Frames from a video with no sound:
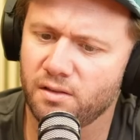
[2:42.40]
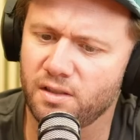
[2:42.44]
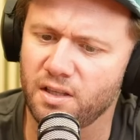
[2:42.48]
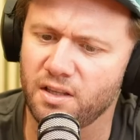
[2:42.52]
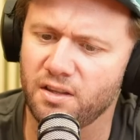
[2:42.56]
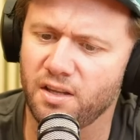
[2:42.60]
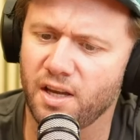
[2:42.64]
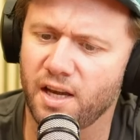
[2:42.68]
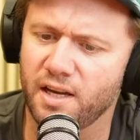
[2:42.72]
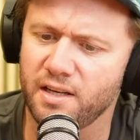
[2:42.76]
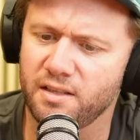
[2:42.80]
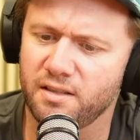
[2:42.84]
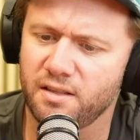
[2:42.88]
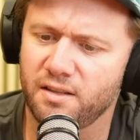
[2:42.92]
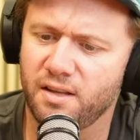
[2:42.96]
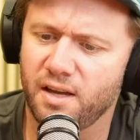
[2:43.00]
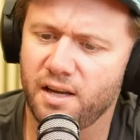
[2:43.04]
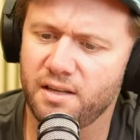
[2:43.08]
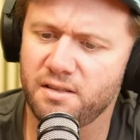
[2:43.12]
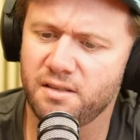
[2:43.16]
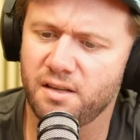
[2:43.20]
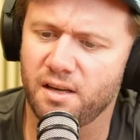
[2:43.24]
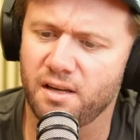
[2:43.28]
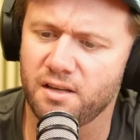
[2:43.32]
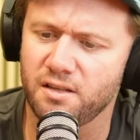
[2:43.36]
Did they
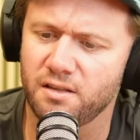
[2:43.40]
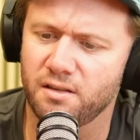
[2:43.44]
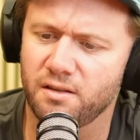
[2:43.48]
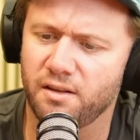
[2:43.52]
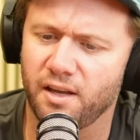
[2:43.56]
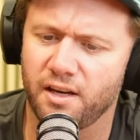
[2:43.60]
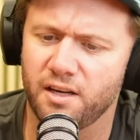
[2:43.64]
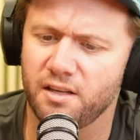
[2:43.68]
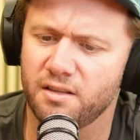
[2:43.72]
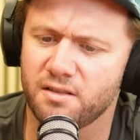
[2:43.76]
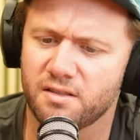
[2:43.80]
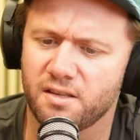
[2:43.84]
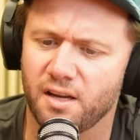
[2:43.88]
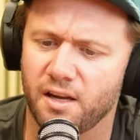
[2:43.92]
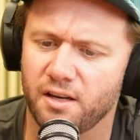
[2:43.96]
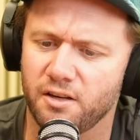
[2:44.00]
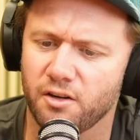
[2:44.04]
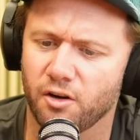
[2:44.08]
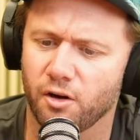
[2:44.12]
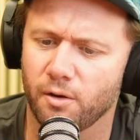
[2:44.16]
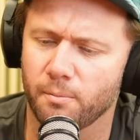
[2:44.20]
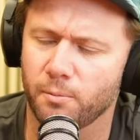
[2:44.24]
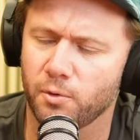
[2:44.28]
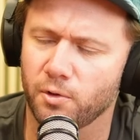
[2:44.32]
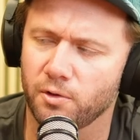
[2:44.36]
say they didn't say
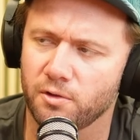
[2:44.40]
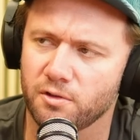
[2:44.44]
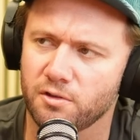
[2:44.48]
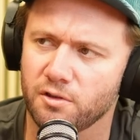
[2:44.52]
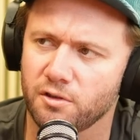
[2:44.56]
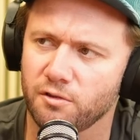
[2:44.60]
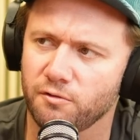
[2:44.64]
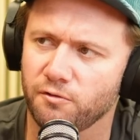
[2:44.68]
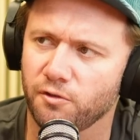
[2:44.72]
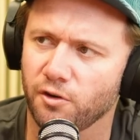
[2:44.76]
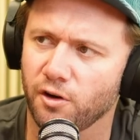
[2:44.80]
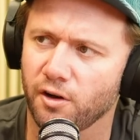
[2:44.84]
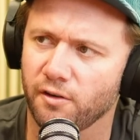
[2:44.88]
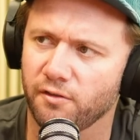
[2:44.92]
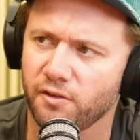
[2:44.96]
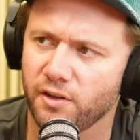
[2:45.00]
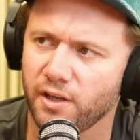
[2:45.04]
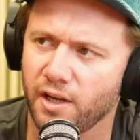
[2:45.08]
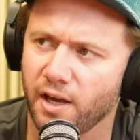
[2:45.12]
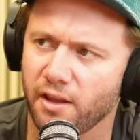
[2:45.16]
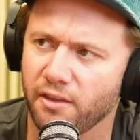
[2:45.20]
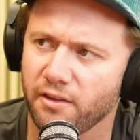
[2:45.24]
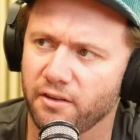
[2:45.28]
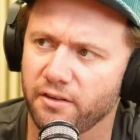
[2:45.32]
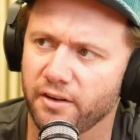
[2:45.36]
9.25 the
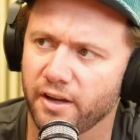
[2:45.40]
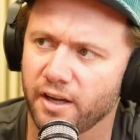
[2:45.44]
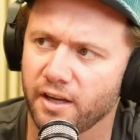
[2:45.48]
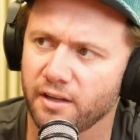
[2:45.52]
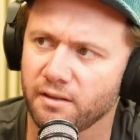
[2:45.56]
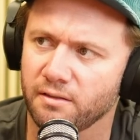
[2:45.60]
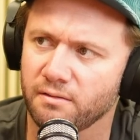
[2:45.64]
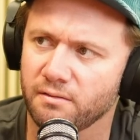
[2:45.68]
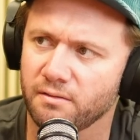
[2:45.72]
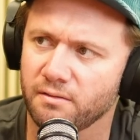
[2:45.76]
other day?